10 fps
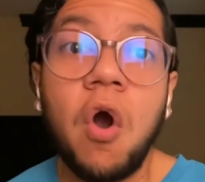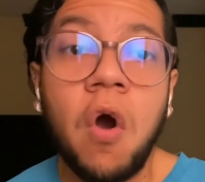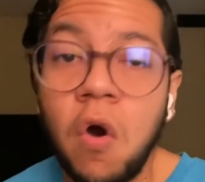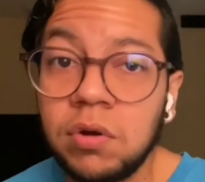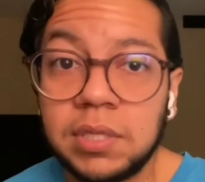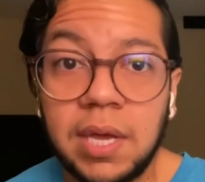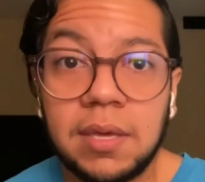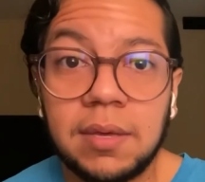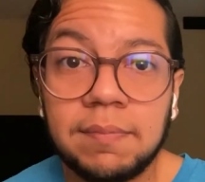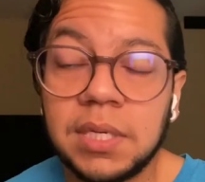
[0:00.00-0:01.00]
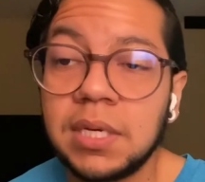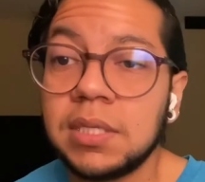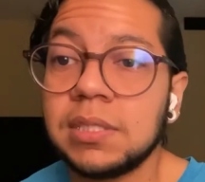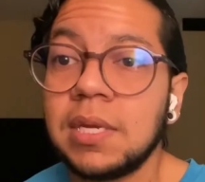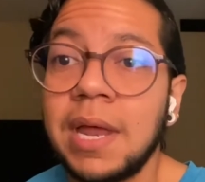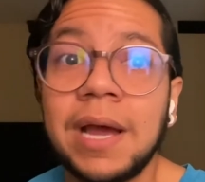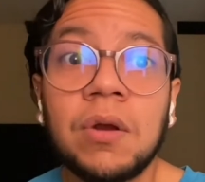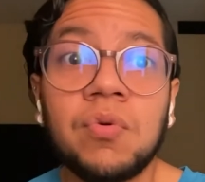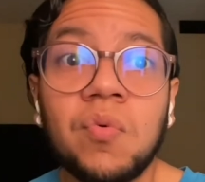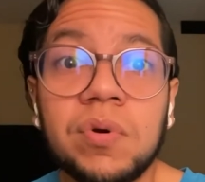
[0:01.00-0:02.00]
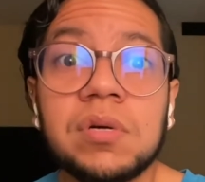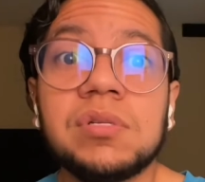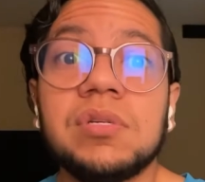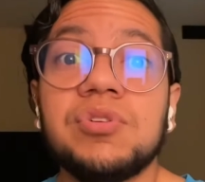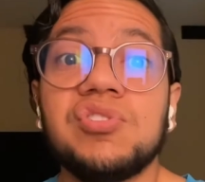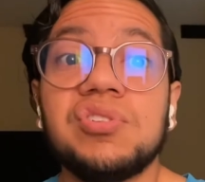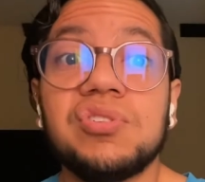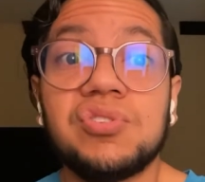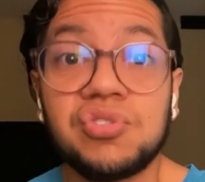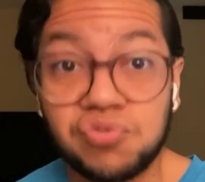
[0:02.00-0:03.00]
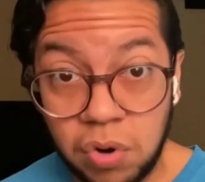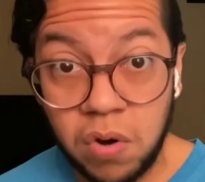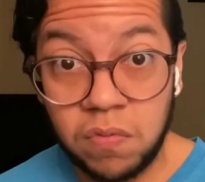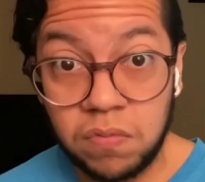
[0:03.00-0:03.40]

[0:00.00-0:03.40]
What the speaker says: all day because that glue was strong.